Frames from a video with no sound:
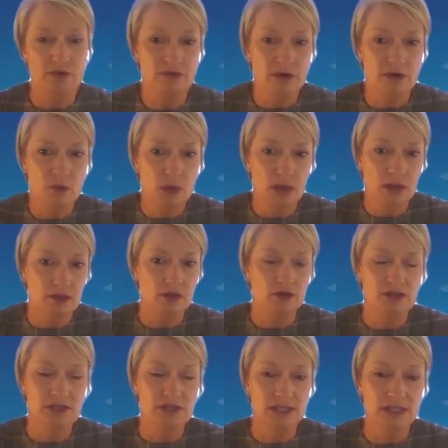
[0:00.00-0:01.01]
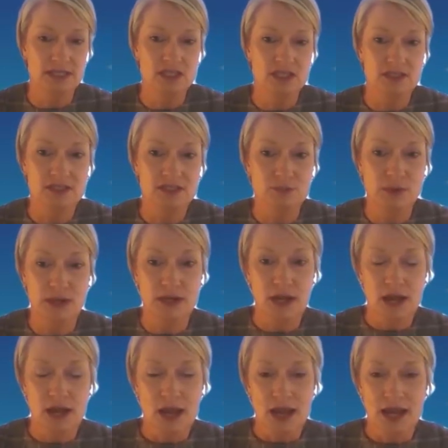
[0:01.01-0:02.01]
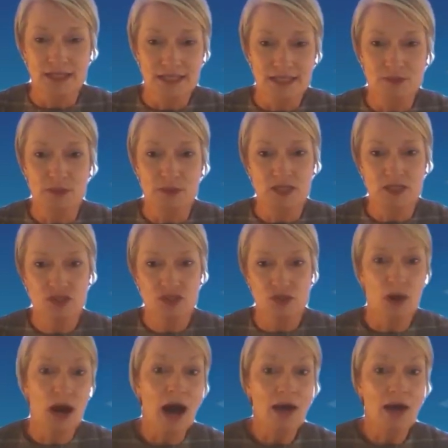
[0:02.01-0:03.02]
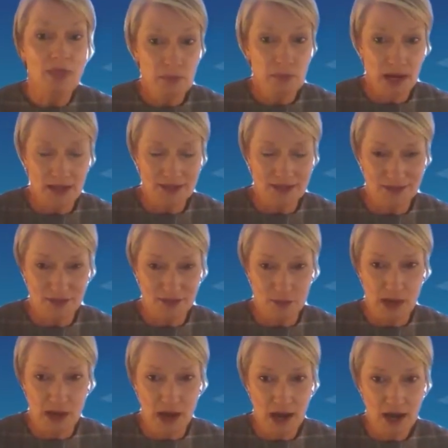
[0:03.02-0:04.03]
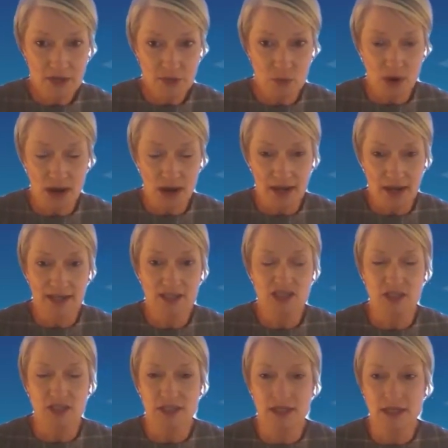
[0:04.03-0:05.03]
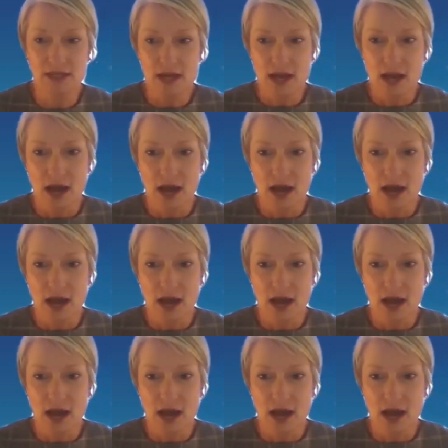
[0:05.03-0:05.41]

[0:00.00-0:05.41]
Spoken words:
very well in those lesions, but it speaks to other parts of the pathway actually